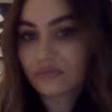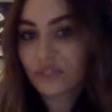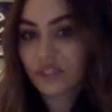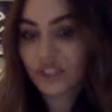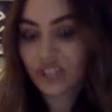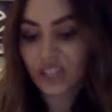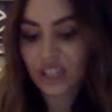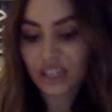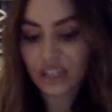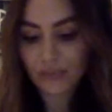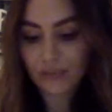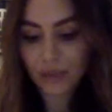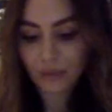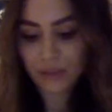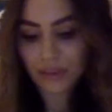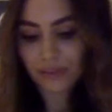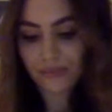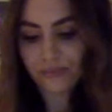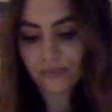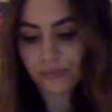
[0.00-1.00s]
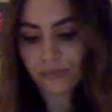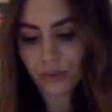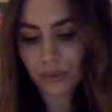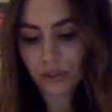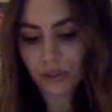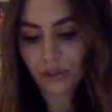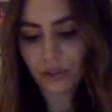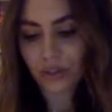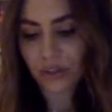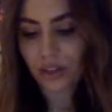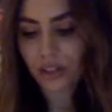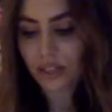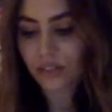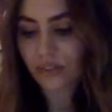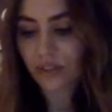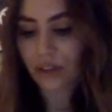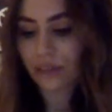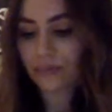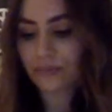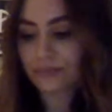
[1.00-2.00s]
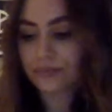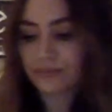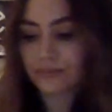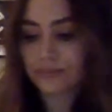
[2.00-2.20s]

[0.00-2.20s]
C, G, maybe? Maybe we'll go an octave up.